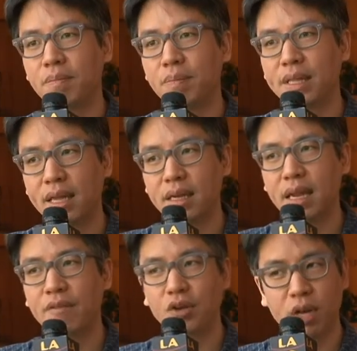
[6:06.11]
but then
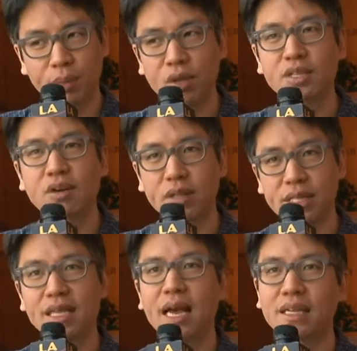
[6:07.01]
after a couple years there on the
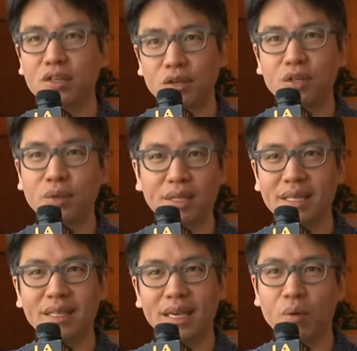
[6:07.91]
side, I started doing
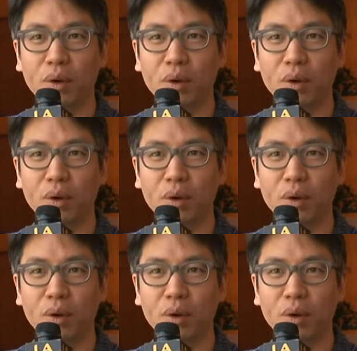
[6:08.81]
these like